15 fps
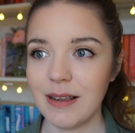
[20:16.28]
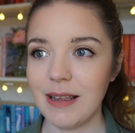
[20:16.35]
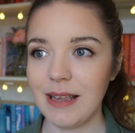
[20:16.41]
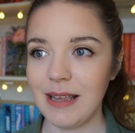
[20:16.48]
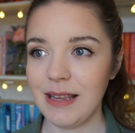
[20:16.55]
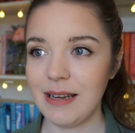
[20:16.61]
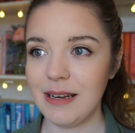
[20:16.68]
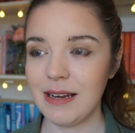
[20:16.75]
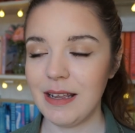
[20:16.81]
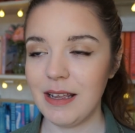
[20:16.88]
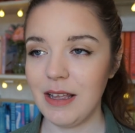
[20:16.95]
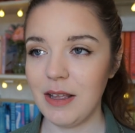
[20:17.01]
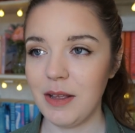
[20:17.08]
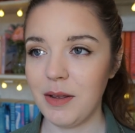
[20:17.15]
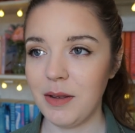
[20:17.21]
in
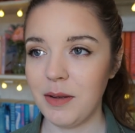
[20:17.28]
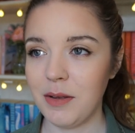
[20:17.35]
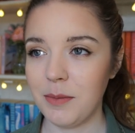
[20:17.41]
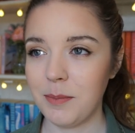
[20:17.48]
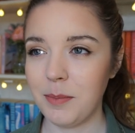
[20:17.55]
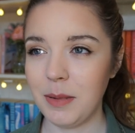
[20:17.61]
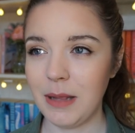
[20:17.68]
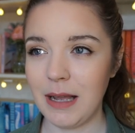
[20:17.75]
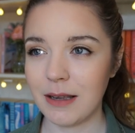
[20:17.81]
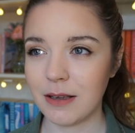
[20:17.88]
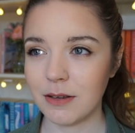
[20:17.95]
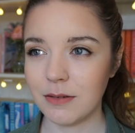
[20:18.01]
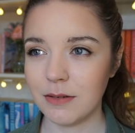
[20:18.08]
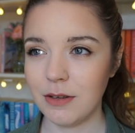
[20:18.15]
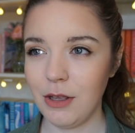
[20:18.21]
a
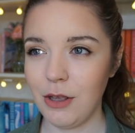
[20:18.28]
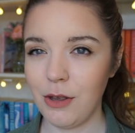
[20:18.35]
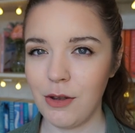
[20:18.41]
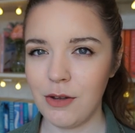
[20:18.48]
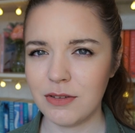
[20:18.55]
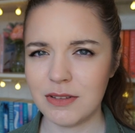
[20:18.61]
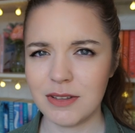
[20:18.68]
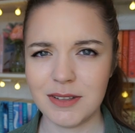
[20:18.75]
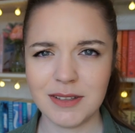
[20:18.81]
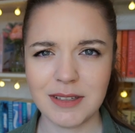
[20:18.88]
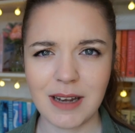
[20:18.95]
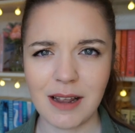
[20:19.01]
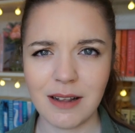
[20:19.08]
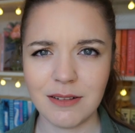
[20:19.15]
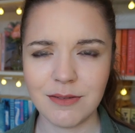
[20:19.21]
black
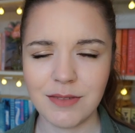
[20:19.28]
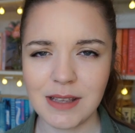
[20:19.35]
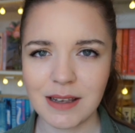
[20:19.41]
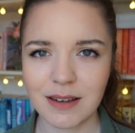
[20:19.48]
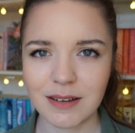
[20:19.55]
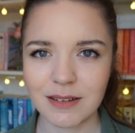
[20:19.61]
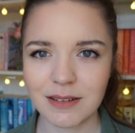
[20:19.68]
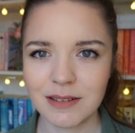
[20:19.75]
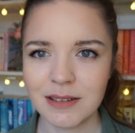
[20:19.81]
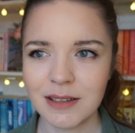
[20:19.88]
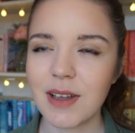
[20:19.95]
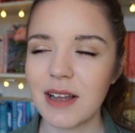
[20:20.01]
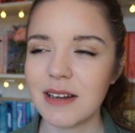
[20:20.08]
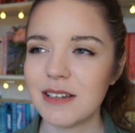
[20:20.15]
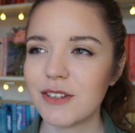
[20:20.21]
hearse-style vehicle
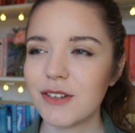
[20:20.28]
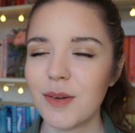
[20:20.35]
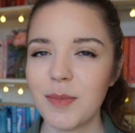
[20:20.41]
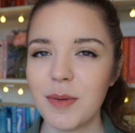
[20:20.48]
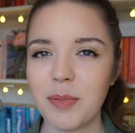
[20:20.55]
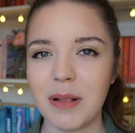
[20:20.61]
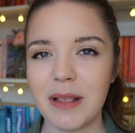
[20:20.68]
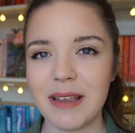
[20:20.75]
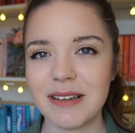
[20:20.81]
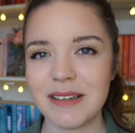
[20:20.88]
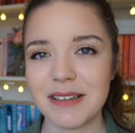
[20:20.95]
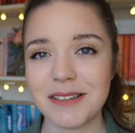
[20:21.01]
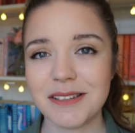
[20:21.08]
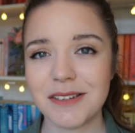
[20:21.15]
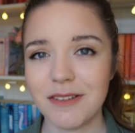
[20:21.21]
and his number plate
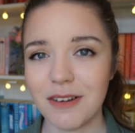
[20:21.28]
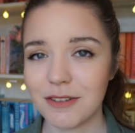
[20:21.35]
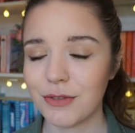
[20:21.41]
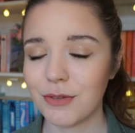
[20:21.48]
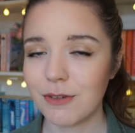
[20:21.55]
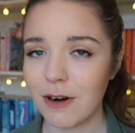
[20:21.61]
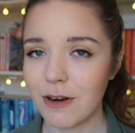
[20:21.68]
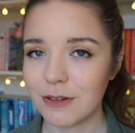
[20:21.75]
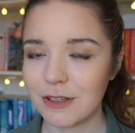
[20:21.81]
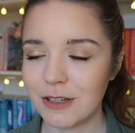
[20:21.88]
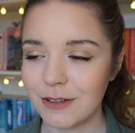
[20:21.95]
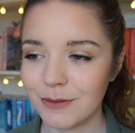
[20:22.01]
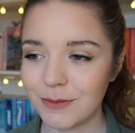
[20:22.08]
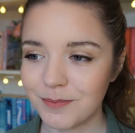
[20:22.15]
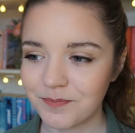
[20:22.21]
is
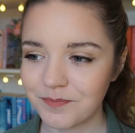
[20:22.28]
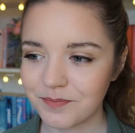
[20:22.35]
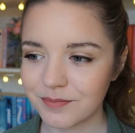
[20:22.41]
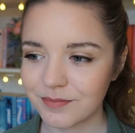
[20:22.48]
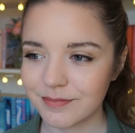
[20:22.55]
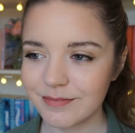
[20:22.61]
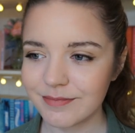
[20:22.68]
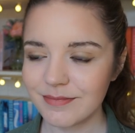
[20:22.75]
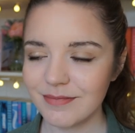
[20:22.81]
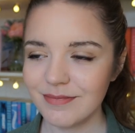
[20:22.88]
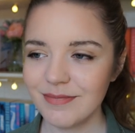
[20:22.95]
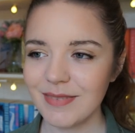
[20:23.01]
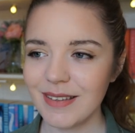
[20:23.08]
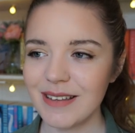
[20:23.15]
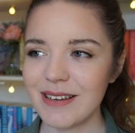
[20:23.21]
Nosferatu.
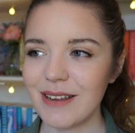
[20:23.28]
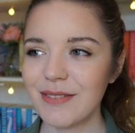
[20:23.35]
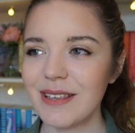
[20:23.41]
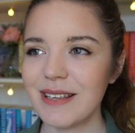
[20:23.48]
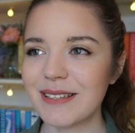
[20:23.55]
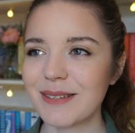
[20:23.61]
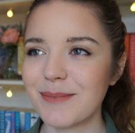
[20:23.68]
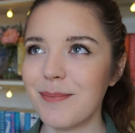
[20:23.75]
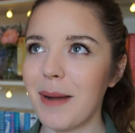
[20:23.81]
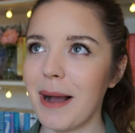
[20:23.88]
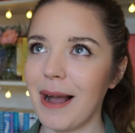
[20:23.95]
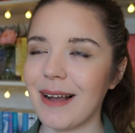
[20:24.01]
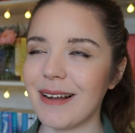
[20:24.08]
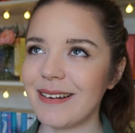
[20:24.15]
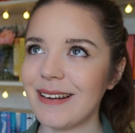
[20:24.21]
Now this
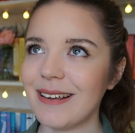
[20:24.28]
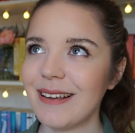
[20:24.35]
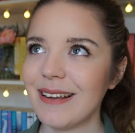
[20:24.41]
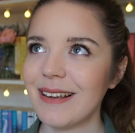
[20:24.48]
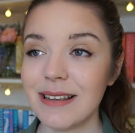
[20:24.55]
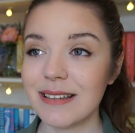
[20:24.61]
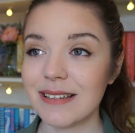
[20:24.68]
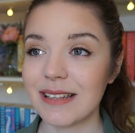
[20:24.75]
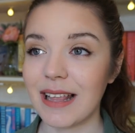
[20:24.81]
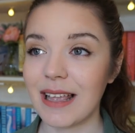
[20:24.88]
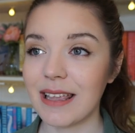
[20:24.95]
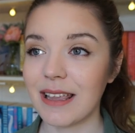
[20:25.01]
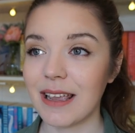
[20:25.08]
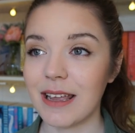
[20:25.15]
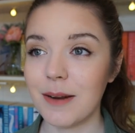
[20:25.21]
man is
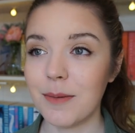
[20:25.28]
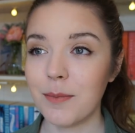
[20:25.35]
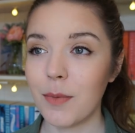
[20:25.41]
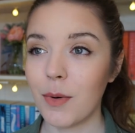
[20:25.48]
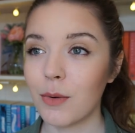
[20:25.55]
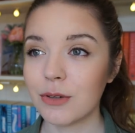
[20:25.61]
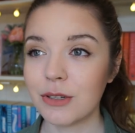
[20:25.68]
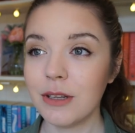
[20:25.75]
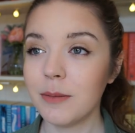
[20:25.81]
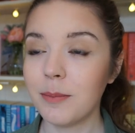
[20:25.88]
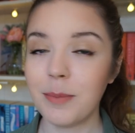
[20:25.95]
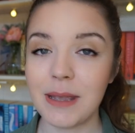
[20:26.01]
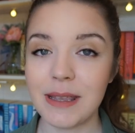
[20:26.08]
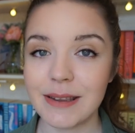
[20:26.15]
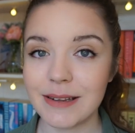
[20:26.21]
like an immortal
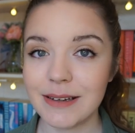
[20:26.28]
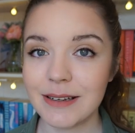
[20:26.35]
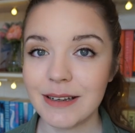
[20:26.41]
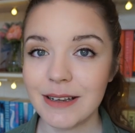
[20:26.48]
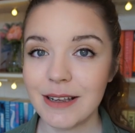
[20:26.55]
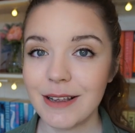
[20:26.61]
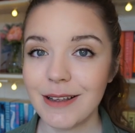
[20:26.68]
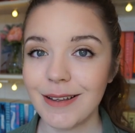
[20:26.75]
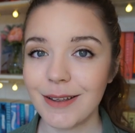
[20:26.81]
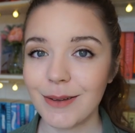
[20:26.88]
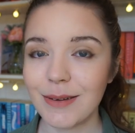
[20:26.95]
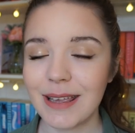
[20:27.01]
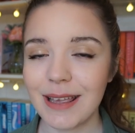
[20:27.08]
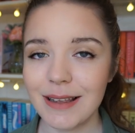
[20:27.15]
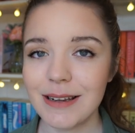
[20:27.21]
being who
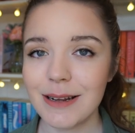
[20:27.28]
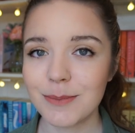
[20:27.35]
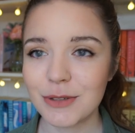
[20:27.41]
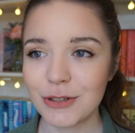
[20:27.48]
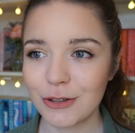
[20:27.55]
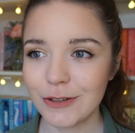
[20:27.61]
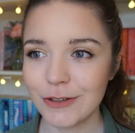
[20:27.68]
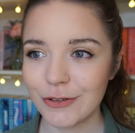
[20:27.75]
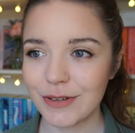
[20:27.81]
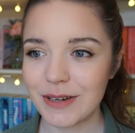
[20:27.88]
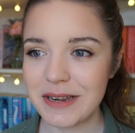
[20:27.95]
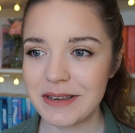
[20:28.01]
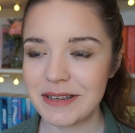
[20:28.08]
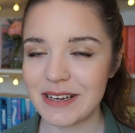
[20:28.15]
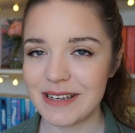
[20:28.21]
kidnaps
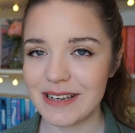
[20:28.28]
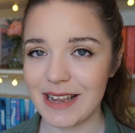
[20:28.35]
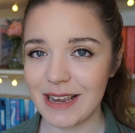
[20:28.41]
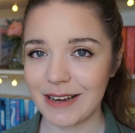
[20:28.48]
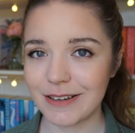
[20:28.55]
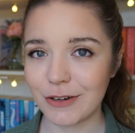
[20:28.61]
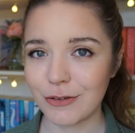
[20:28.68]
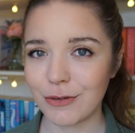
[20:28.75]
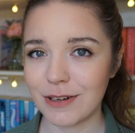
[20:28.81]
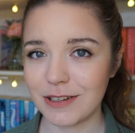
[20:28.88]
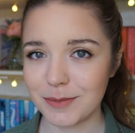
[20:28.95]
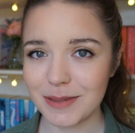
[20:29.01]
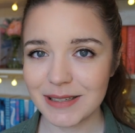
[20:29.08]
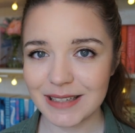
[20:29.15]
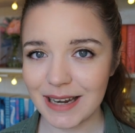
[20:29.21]
children to take to
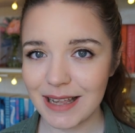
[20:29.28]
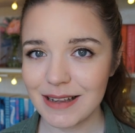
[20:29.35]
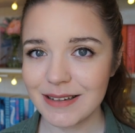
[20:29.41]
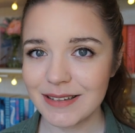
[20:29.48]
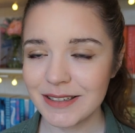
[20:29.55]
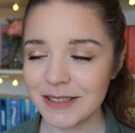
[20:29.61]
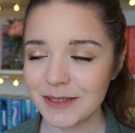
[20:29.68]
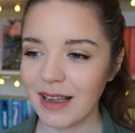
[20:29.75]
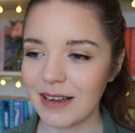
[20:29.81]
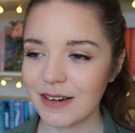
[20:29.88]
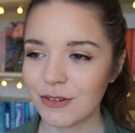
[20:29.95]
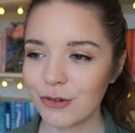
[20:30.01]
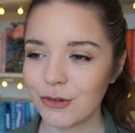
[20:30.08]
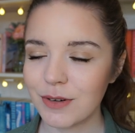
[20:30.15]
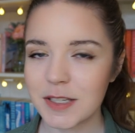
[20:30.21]
Christmasland,
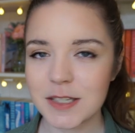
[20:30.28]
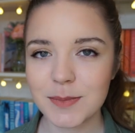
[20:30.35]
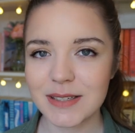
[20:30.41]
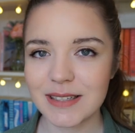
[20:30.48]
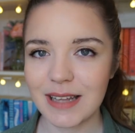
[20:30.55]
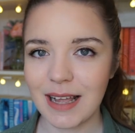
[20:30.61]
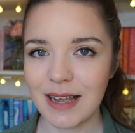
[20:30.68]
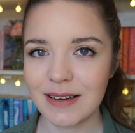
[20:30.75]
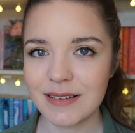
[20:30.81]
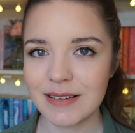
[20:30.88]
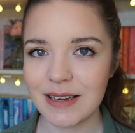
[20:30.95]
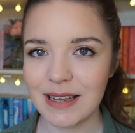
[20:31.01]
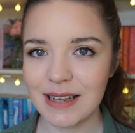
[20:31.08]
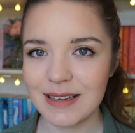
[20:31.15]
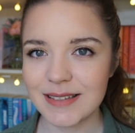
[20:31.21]
and
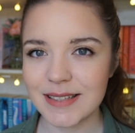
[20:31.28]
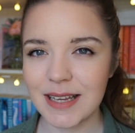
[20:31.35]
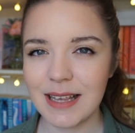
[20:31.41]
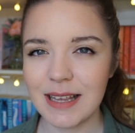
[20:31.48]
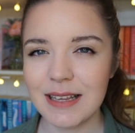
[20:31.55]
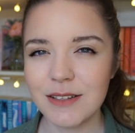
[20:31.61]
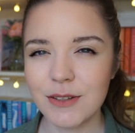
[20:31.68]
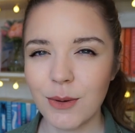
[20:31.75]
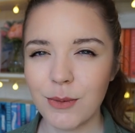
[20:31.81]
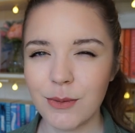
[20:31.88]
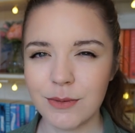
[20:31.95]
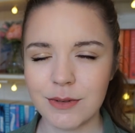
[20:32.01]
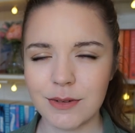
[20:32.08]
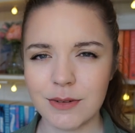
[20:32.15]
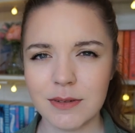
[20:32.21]
Christmasland is his
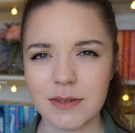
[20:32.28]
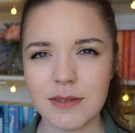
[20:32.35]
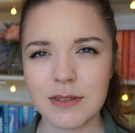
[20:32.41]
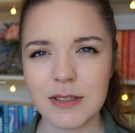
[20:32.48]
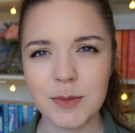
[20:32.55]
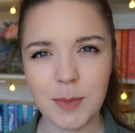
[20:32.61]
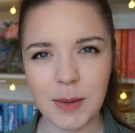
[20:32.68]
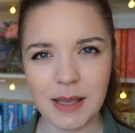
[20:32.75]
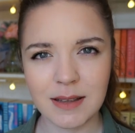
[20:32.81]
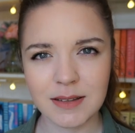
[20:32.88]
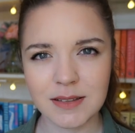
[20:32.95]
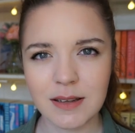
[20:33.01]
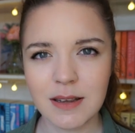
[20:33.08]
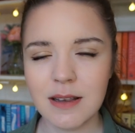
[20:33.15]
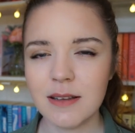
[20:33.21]
own
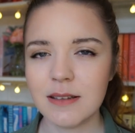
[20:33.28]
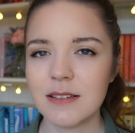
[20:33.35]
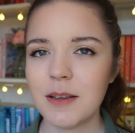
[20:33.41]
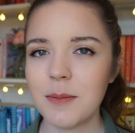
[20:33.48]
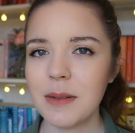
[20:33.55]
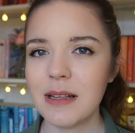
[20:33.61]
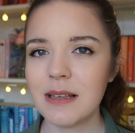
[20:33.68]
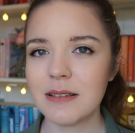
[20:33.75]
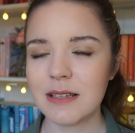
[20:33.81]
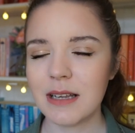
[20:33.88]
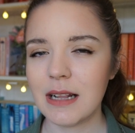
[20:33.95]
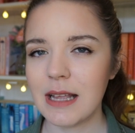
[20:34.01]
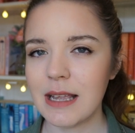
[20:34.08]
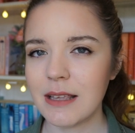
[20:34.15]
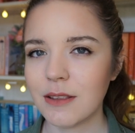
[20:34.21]
space. Similar to
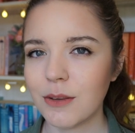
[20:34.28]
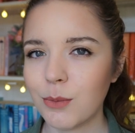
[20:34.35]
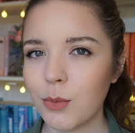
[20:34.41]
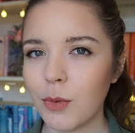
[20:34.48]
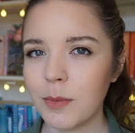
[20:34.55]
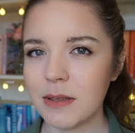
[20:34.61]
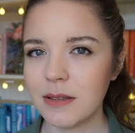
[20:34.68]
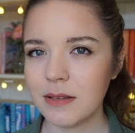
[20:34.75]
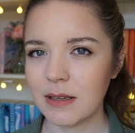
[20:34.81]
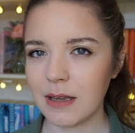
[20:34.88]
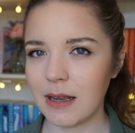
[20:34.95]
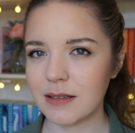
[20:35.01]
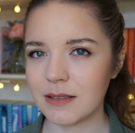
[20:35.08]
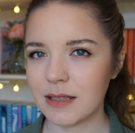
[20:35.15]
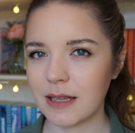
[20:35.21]
like the woman
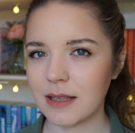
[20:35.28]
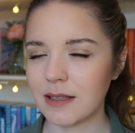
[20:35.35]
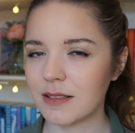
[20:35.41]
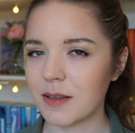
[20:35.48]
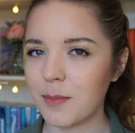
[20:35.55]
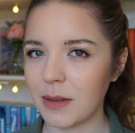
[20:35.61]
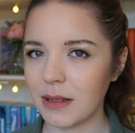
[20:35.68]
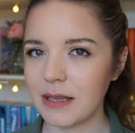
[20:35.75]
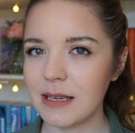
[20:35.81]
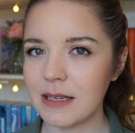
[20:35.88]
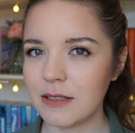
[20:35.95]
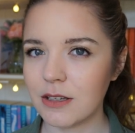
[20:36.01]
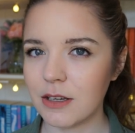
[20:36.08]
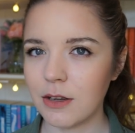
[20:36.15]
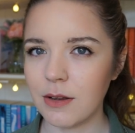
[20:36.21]
has like this ability
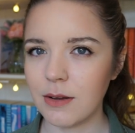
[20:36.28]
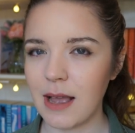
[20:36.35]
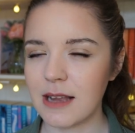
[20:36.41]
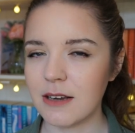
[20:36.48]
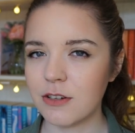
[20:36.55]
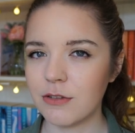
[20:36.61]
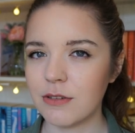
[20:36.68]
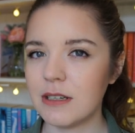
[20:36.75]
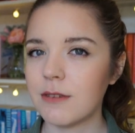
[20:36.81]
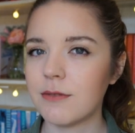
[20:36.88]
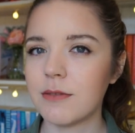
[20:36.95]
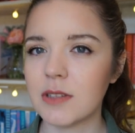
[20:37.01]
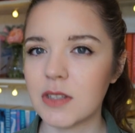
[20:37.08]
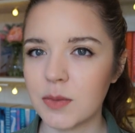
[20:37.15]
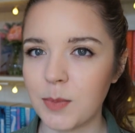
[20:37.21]
to enter a
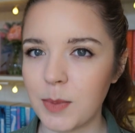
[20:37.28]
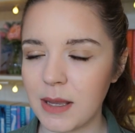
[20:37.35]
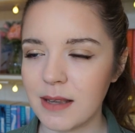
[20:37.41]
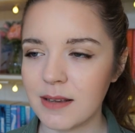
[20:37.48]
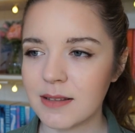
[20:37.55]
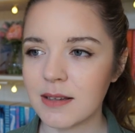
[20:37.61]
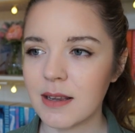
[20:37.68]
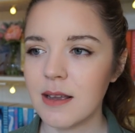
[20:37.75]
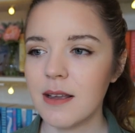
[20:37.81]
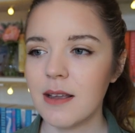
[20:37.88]
different space,